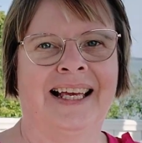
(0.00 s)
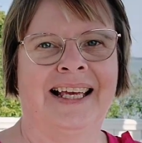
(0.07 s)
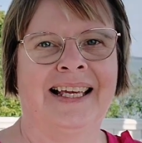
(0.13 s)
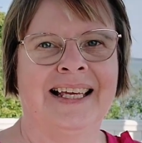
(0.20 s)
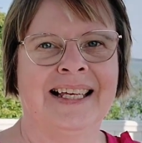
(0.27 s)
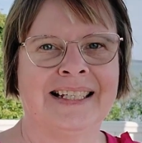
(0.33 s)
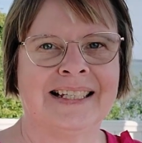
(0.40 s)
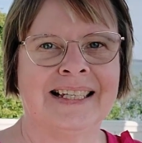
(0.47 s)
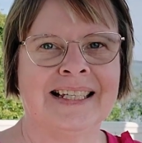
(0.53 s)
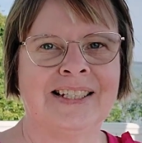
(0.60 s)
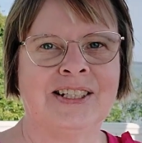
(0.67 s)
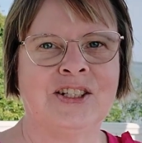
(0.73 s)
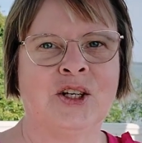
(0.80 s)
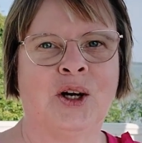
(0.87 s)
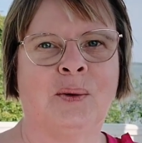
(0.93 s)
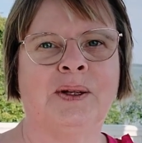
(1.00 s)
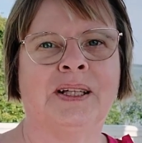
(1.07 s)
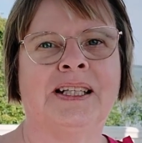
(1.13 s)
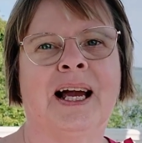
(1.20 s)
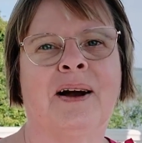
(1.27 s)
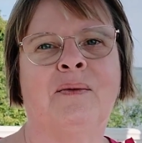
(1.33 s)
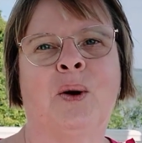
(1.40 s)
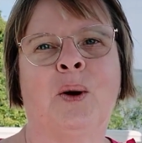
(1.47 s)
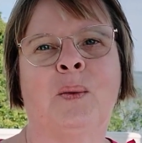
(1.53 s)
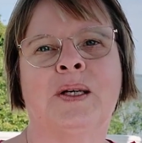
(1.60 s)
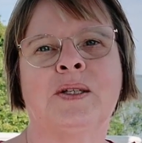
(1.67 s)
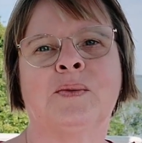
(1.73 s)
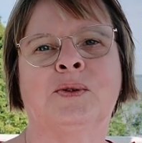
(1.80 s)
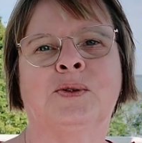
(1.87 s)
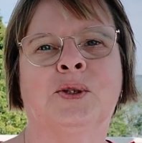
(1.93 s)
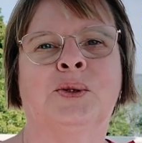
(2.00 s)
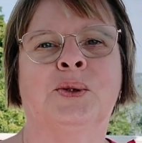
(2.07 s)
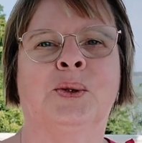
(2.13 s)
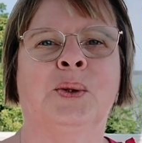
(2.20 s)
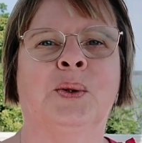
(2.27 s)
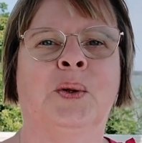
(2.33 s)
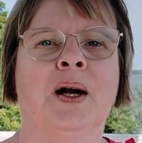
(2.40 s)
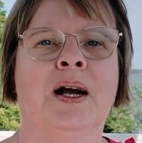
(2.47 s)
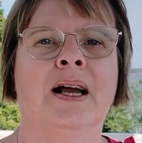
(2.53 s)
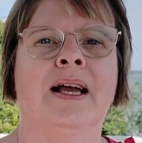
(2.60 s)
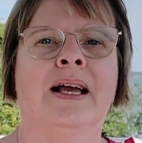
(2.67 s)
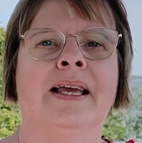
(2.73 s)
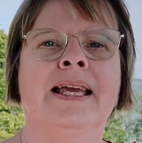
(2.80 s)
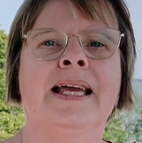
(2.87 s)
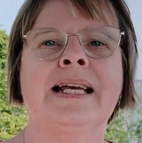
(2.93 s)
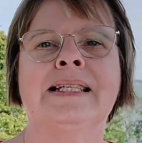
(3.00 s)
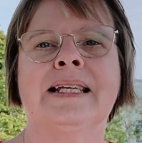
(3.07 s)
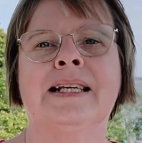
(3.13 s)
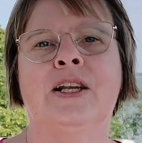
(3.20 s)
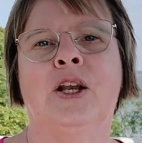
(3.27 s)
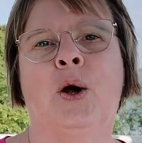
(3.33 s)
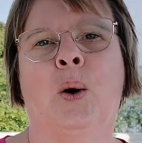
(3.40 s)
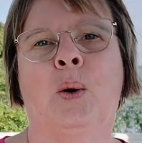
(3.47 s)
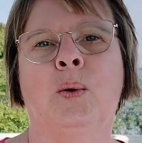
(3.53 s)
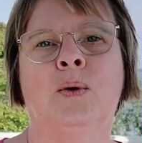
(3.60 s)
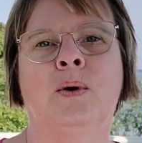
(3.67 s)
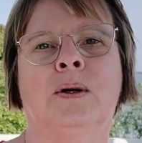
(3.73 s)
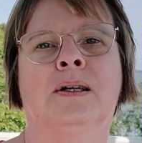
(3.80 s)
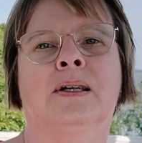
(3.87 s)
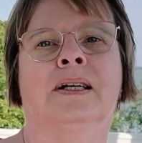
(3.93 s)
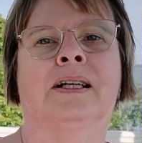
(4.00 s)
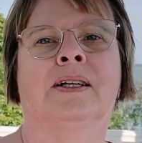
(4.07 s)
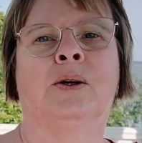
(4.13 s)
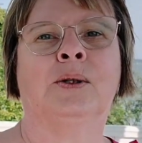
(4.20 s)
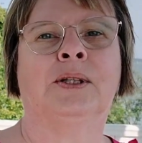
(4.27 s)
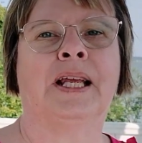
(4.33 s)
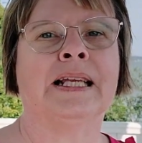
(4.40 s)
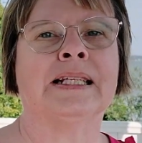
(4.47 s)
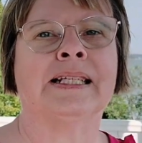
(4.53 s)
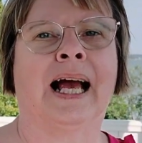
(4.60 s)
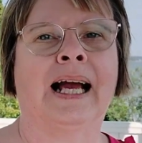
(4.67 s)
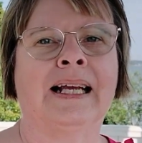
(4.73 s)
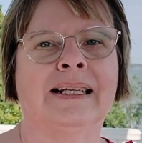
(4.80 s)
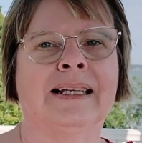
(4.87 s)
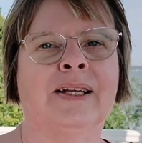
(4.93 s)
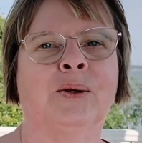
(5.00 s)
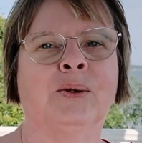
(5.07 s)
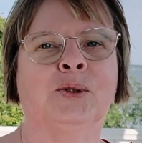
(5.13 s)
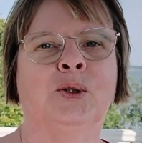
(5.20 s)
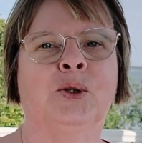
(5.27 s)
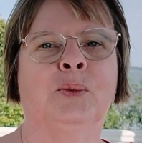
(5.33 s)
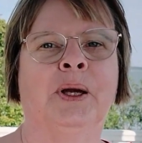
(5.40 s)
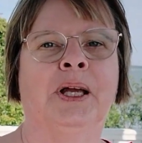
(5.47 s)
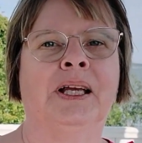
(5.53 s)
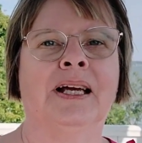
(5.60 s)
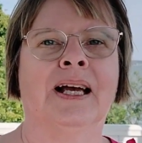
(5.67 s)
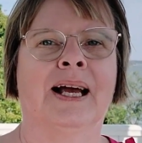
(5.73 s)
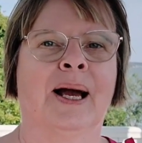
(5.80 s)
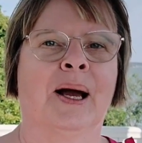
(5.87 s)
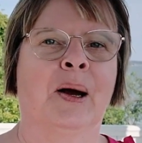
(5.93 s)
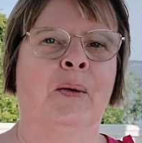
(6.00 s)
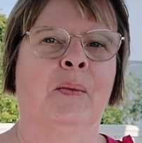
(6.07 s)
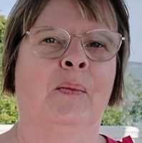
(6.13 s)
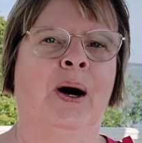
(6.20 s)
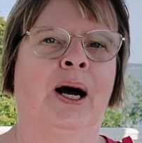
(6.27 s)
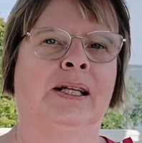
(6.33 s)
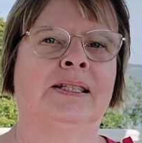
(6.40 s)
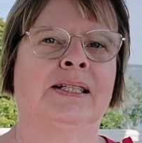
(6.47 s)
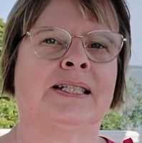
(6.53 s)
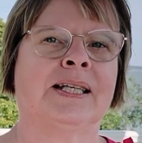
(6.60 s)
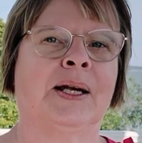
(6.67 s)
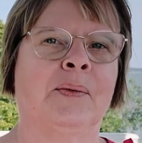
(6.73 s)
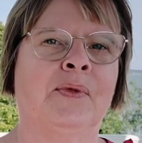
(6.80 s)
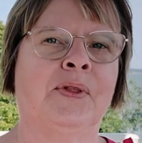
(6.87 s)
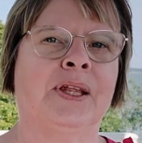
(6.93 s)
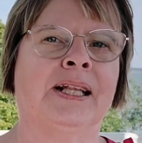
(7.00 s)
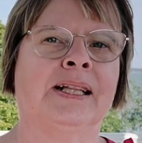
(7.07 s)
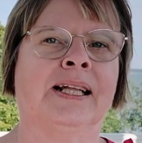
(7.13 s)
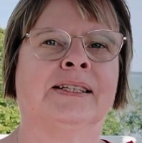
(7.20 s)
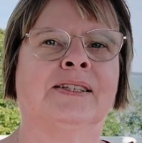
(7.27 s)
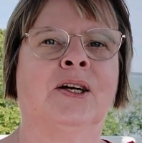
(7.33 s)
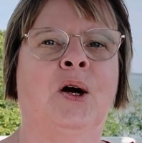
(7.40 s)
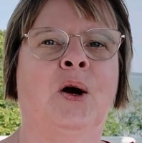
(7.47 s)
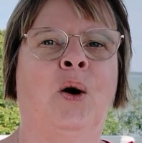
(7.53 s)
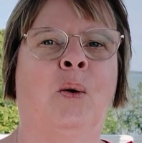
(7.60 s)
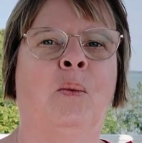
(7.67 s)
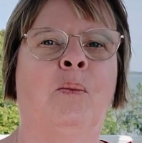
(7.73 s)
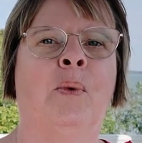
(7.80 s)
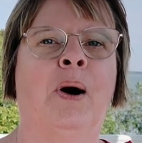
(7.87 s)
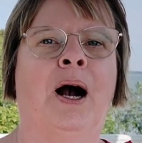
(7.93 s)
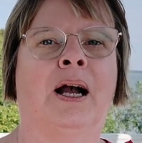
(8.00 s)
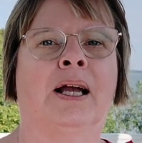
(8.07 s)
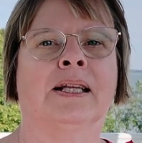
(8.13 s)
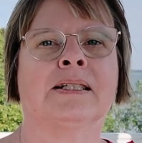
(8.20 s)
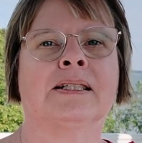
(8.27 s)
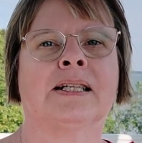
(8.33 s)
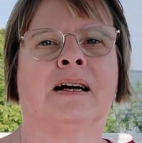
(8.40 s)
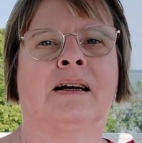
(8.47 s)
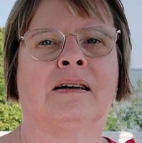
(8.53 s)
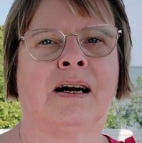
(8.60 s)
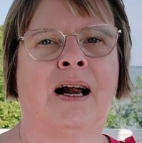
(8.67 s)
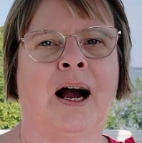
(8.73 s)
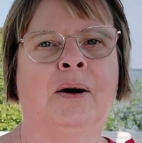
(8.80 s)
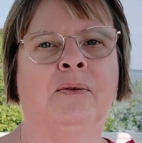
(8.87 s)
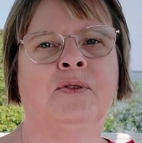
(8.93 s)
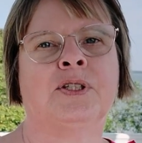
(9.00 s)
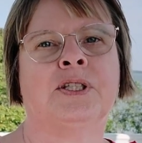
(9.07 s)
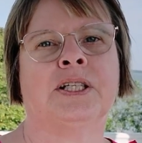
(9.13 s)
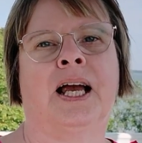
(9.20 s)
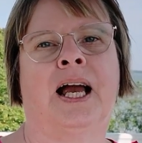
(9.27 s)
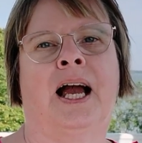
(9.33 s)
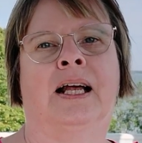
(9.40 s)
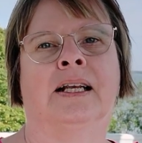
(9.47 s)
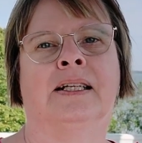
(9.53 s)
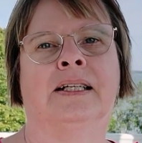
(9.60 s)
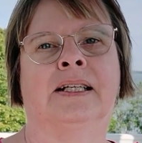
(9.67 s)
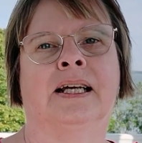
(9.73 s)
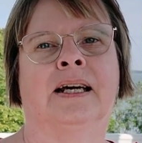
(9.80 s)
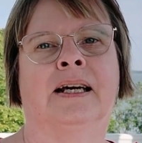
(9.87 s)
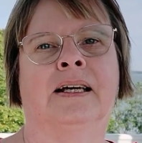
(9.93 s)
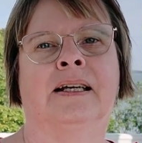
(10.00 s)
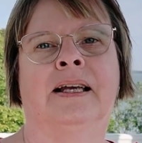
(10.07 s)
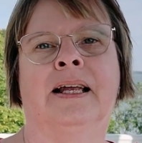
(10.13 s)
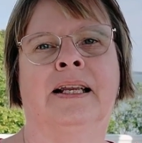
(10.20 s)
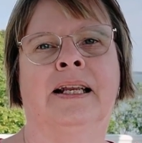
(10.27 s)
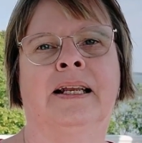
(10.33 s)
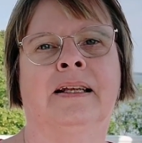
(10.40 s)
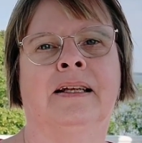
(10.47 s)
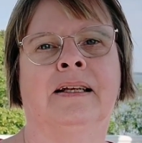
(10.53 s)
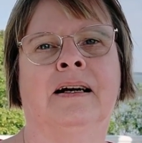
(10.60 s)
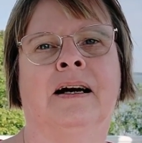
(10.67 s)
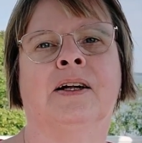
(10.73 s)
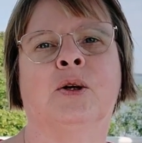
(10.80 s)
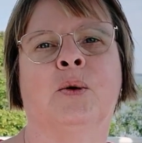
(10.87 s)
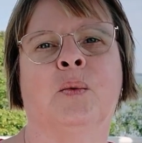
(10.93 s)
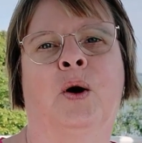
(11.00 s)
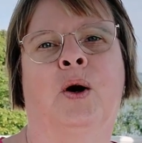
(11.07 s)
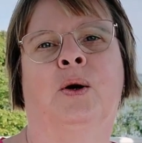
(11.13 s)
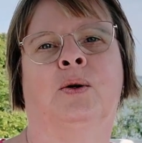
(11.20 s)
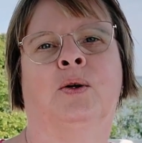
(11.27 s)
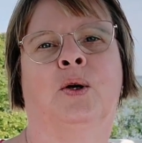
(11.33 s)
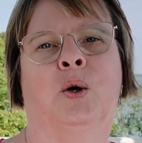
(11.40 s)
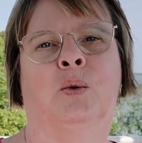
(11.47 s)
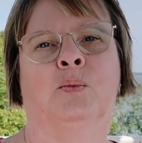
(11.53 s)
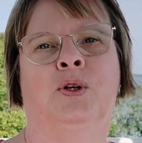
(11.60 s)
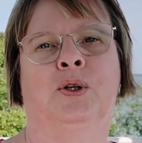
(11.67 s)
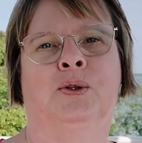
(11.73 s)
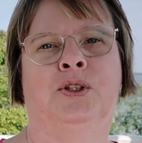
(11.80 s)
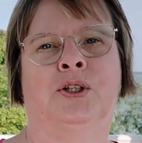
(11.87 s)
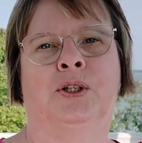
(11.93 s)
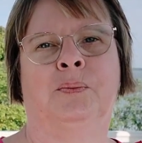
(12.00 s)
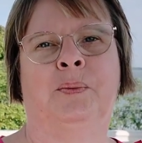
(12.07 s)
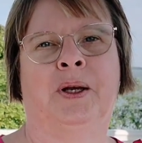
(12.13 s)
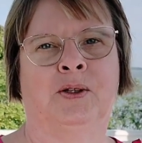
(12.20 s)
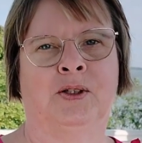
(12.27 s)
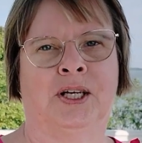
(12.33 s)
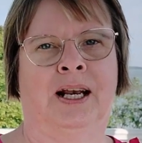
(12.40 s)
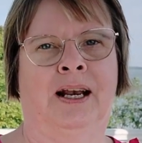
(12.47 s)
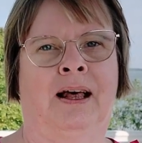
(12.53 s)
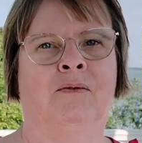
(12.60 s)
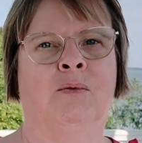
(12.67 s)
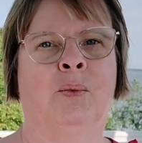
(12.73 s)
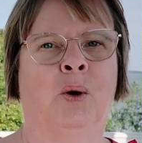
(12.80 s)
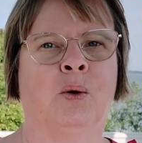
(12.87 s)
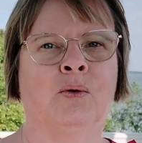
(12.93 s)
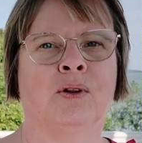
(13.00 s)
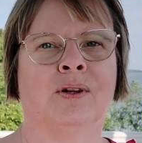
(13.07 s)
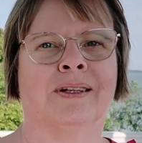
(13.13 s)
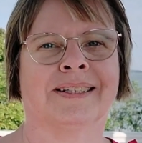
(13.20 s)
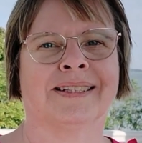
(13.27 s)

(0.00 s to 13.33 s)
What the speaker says: Is this a job that I have always wanted to do? Yes and no. Not exactly YouTubing, but something that combines crafts and any kind of work on computer, because I love both.